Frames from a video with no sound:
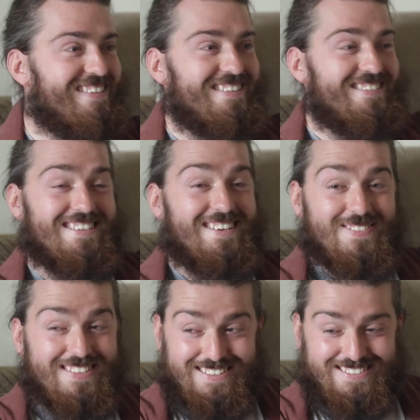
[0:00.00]
It's like,
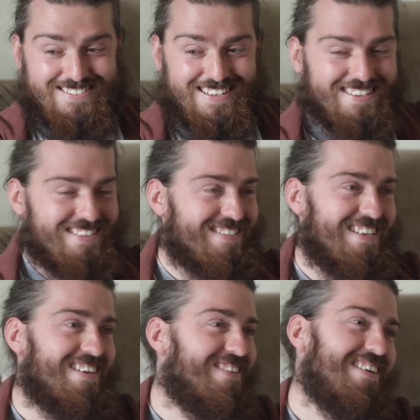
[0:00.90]
for God's sake,
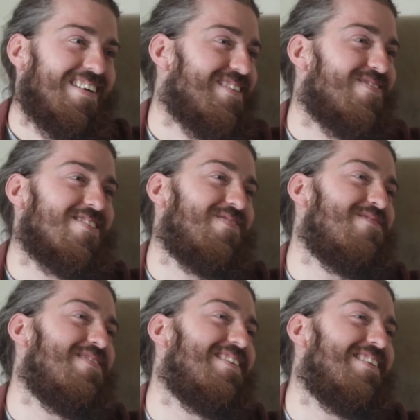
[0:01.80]
there must be
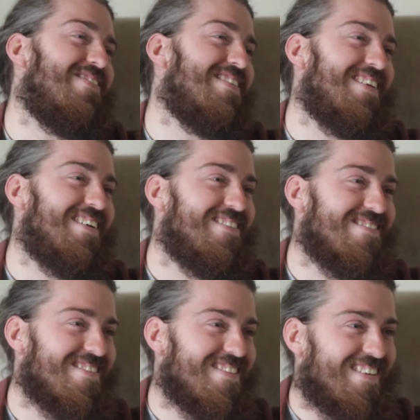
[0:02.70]
a million and one of
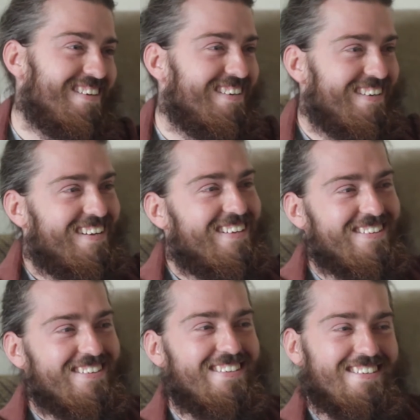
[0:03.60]
those.
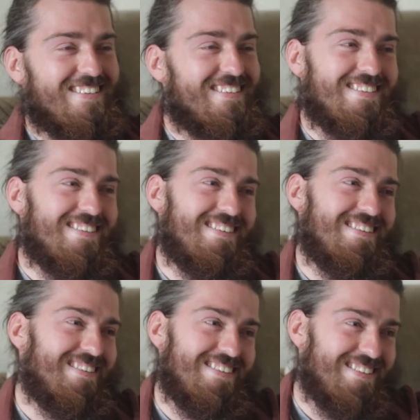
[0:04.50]

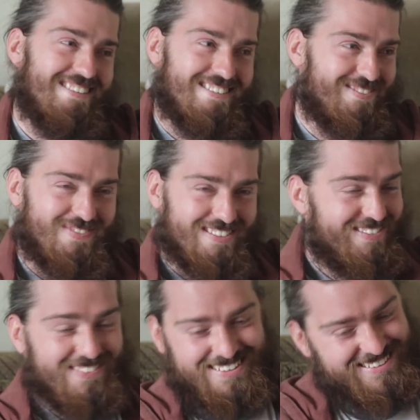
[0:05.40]
Just put
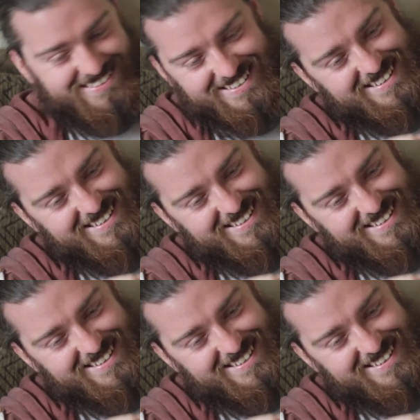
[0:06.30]
them in.